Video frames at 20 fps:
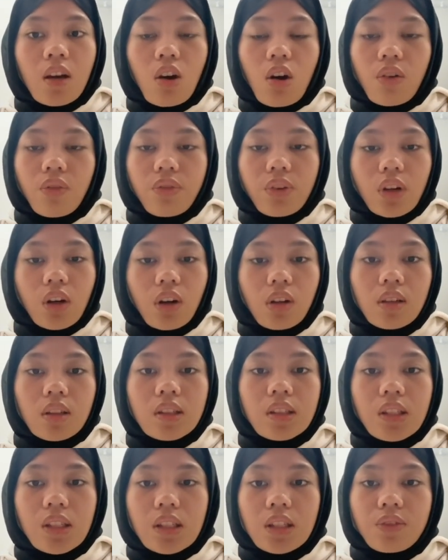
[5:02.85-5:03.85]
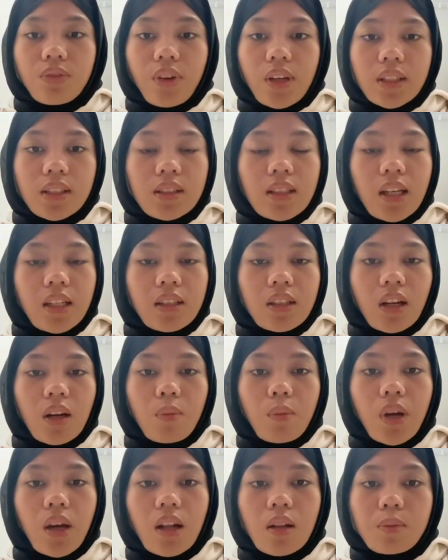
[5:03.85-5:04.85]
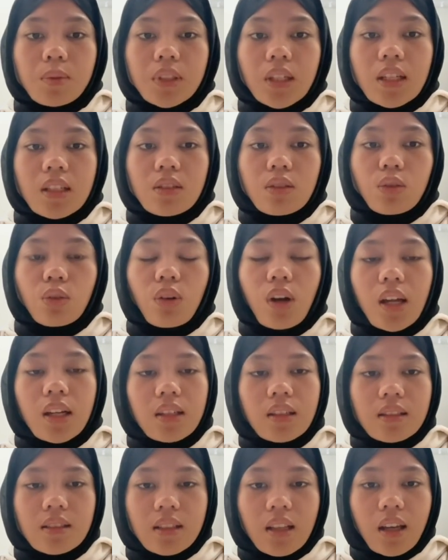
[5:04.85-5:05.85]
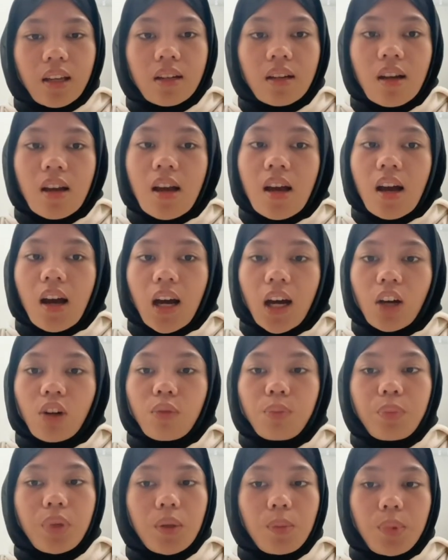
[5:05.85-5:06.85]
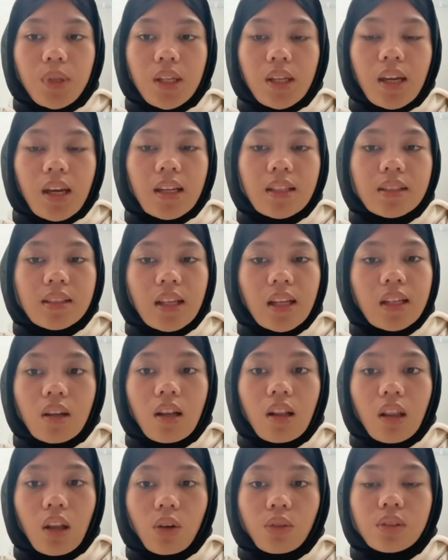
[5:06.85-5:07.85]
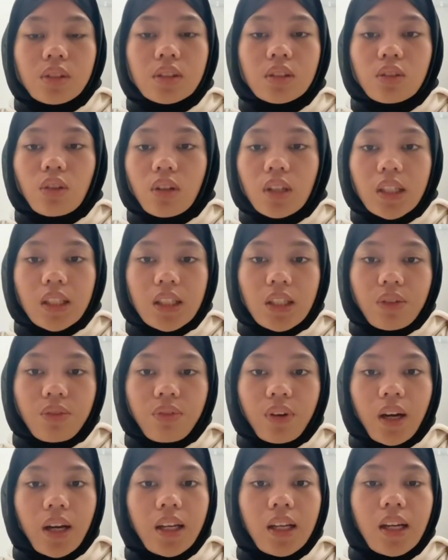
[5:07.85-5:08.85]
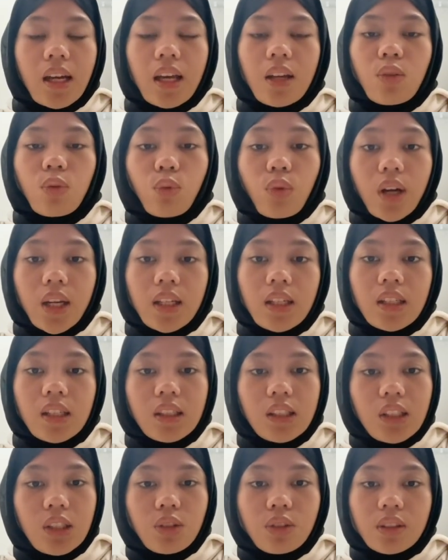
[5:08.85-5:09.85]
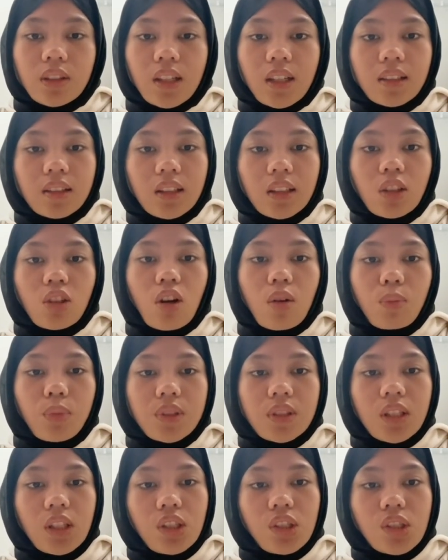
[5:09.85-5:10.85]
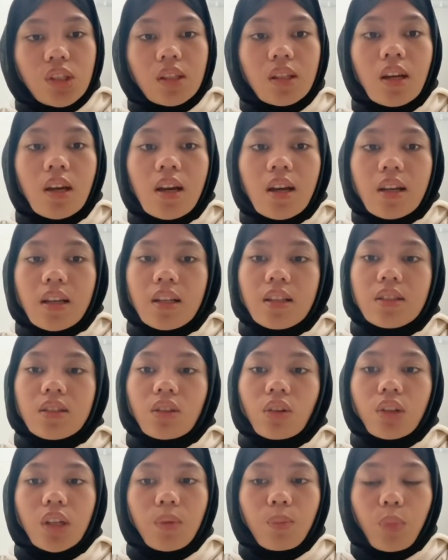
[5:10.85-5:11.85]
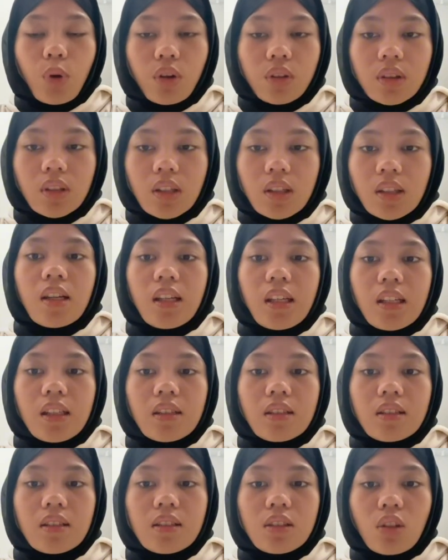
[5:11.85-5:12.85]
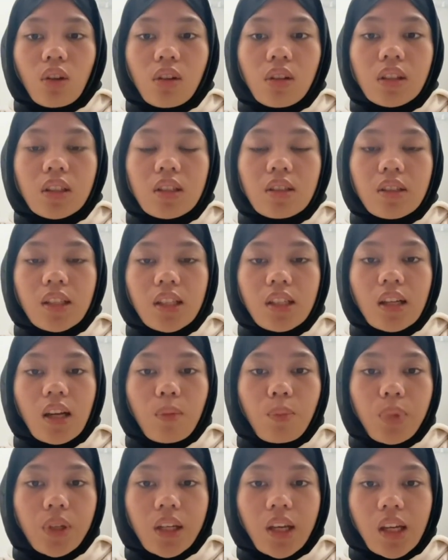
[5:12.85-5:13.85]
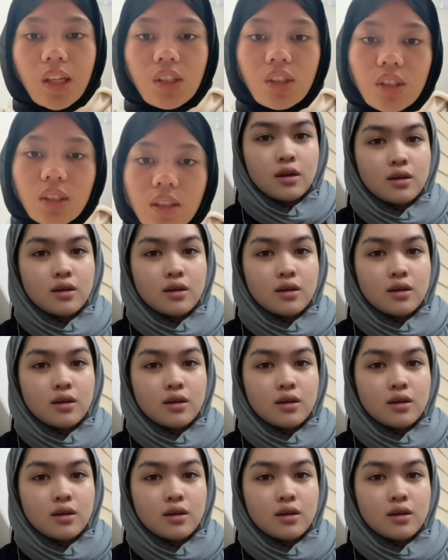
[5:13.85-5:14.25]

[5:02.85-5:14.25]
Overall, this phase diagram helps us to understand how PBSN alloys solidify and why the eutectic composition is so important in soldering application.